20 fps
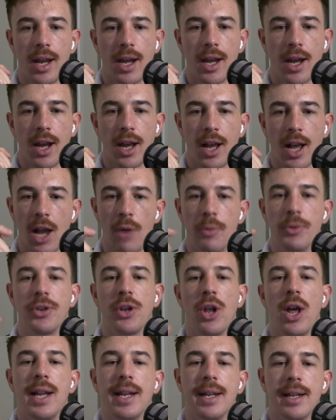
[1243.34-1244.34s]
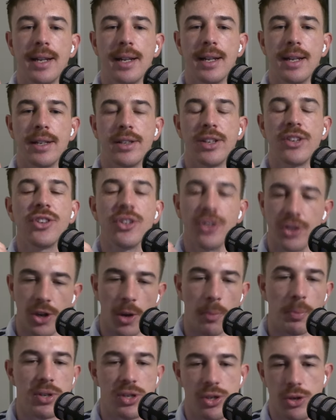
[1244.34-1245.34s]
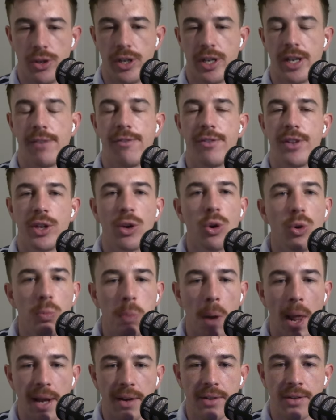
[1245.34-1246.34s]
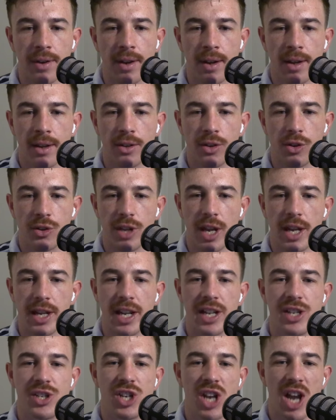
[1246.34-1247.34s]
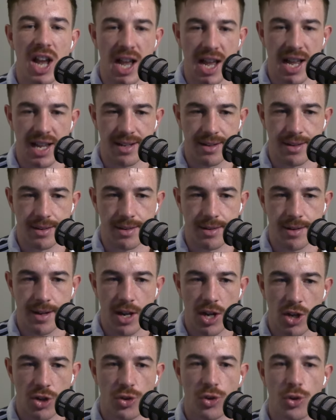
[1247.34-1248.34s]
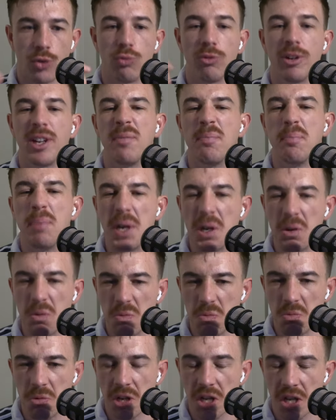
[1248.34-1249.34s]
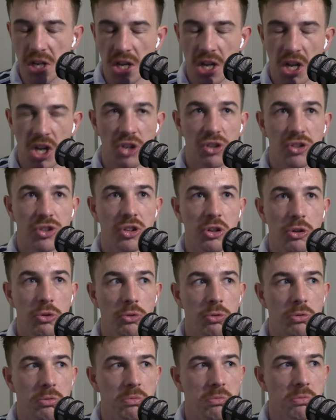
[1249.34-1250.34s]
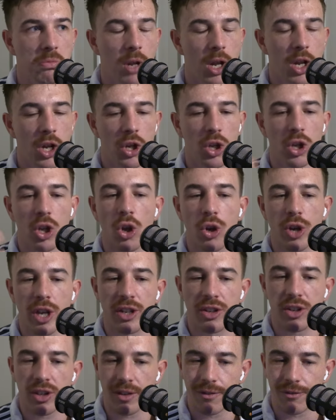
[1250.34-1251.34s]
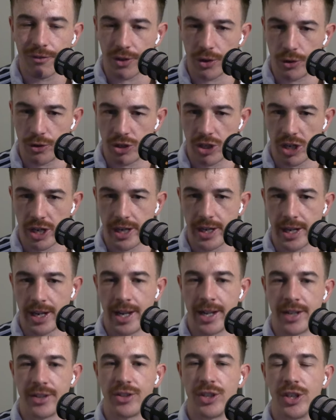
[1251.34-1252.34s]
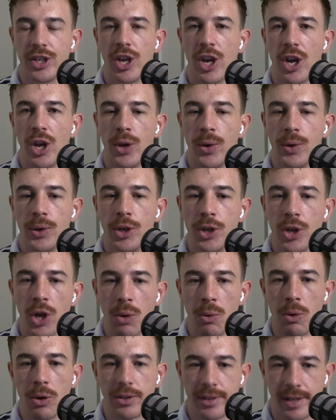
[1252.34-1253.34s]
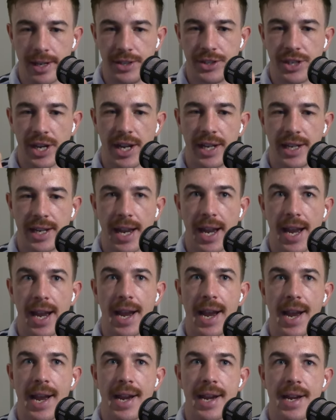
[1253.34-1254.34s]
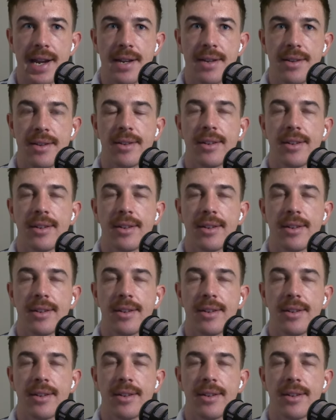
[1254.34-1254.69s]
I was like, this is an opportunity for the All Blacks to take a chance, to rebuild, to look into the future, to go, you know what, TJ and